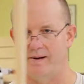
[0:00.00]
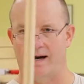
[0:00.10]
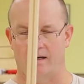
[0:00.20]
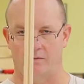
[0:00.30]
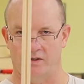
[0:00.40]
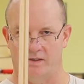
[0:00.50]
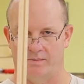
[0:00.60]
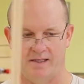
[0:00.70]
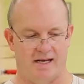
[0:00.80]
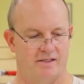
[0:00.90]
bottom, which
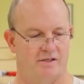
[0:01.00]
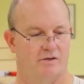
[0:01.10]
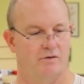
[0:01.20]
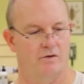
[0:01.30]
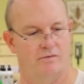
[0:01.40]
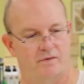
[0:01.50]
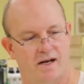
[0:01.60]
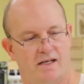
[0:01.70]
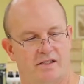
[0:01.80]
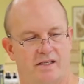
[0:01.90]
simply has a grooved
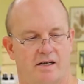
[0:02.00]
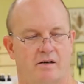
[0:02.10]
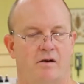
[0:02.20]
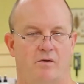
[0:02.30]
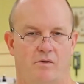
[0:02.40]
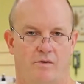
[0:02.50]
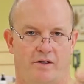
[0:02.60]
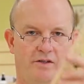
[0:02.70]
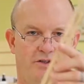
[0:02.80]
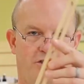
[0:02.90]
notch there, we want
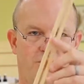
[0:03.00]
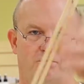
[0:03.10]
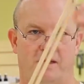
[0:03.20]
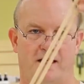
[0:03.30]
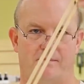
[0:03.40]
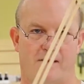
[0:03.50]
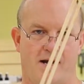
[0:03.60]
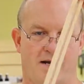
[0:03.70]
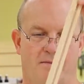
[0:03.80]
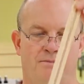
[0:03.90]
to use a split
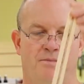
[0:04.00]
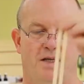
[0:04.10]
bottom.